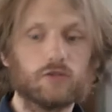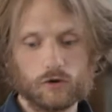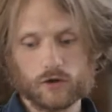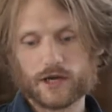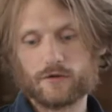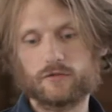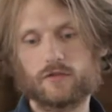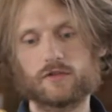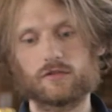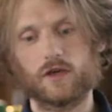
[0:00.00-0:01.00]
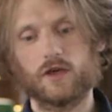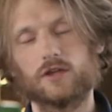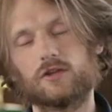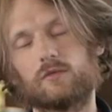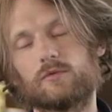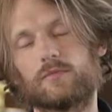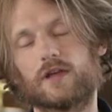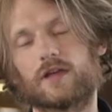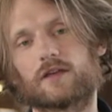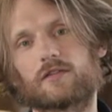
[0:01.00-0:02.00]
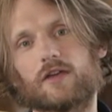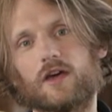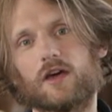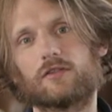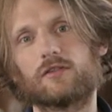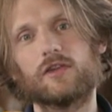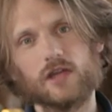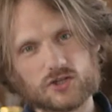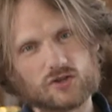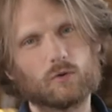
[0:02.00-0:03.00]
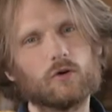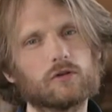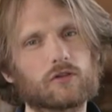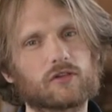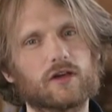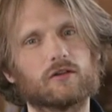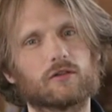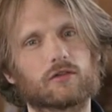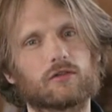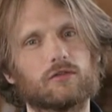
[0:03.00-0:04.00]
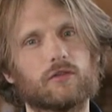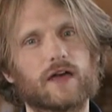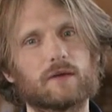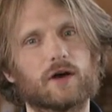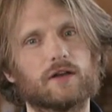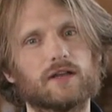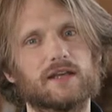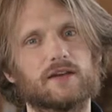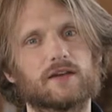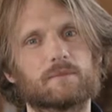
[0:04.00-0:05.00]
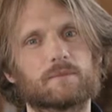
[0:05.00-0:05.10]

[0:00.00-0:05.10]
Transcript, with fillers: to look after these human beings and to teach them all the skills that they might need.